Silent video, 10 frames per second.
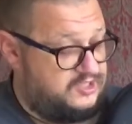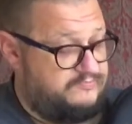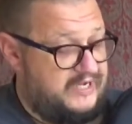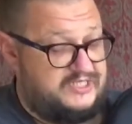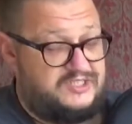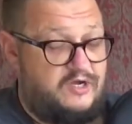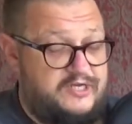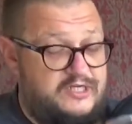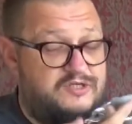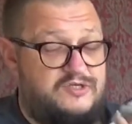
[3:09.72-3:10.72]
makes donning
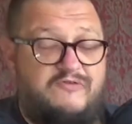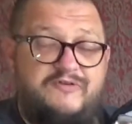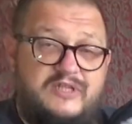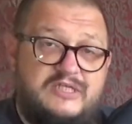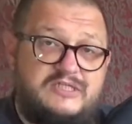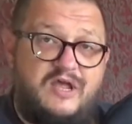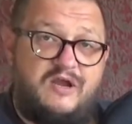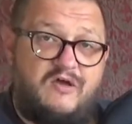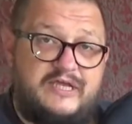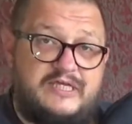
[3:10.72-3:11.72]
and doffing this a
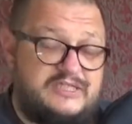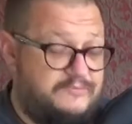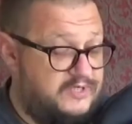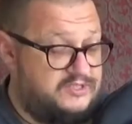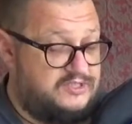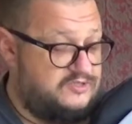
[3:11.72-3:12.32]
lot easier because you can